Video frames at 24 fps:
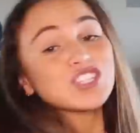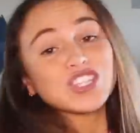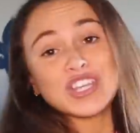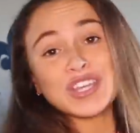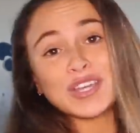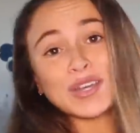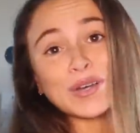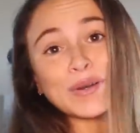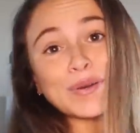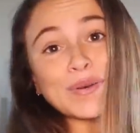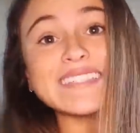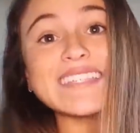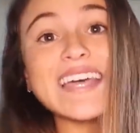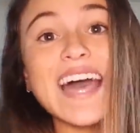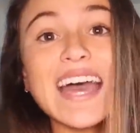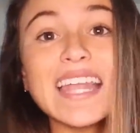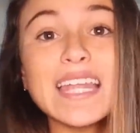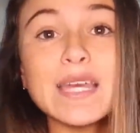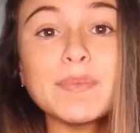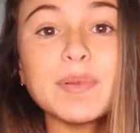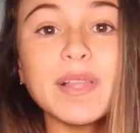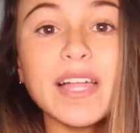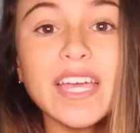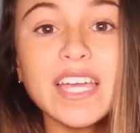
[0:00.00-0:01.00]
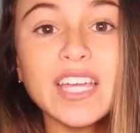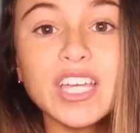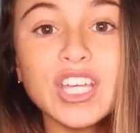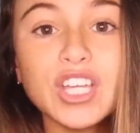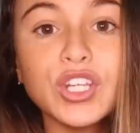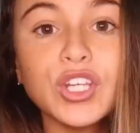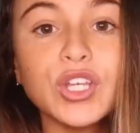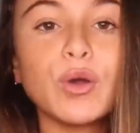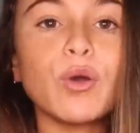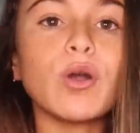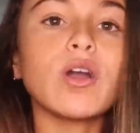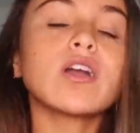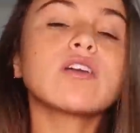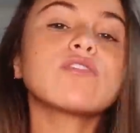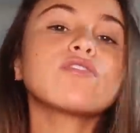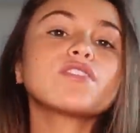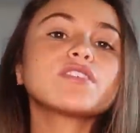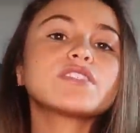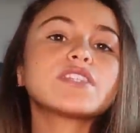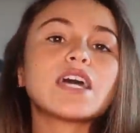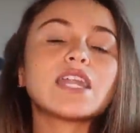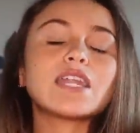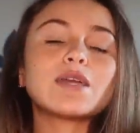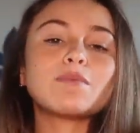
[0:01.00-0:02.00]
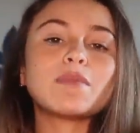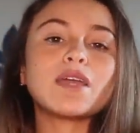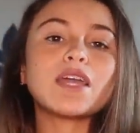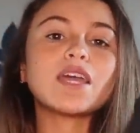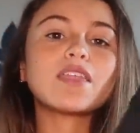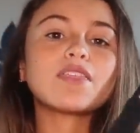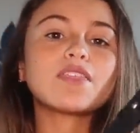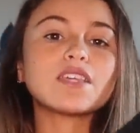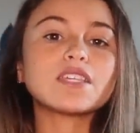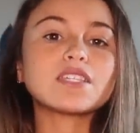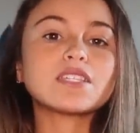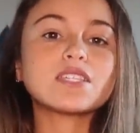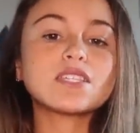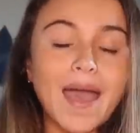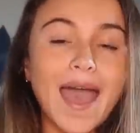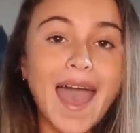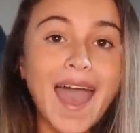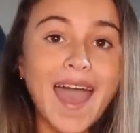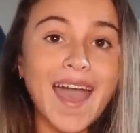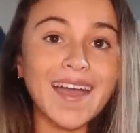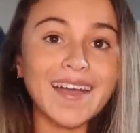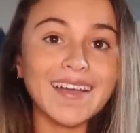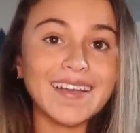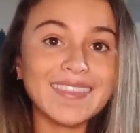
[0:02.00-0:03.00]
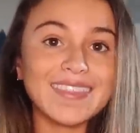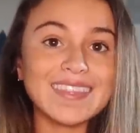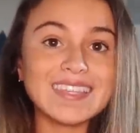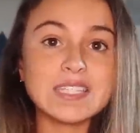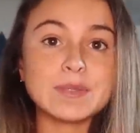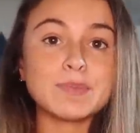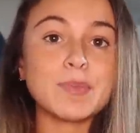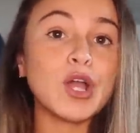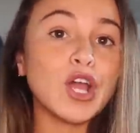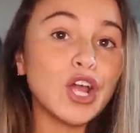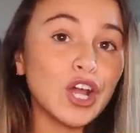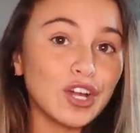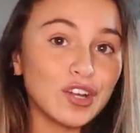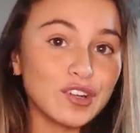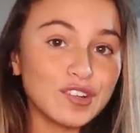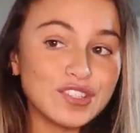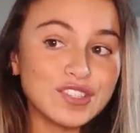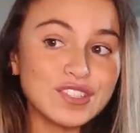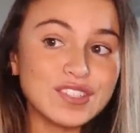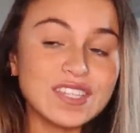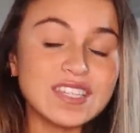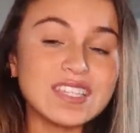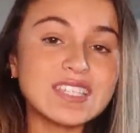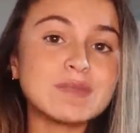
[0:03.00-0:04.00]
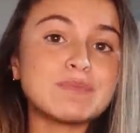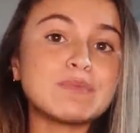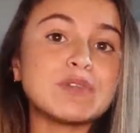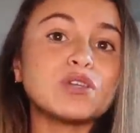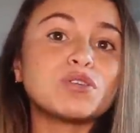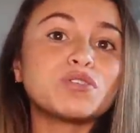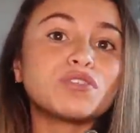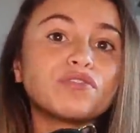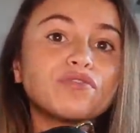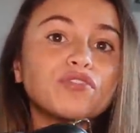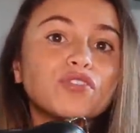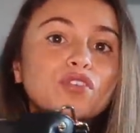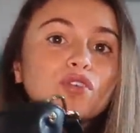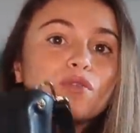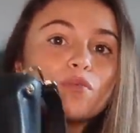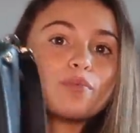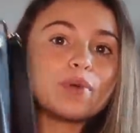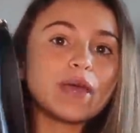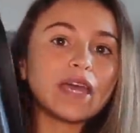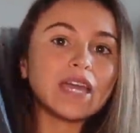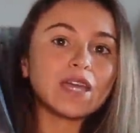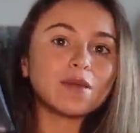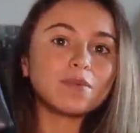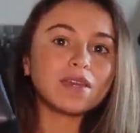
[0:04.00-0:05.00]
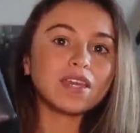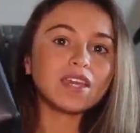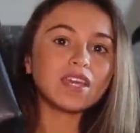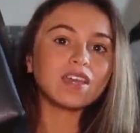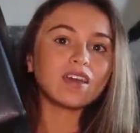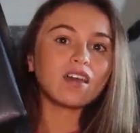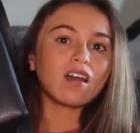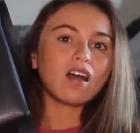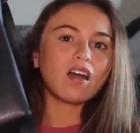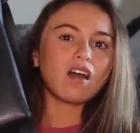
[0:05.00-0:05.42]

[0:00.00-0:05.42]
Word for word: to Teddy Blake New York for sending me this bag, this purse, this beautiful baby.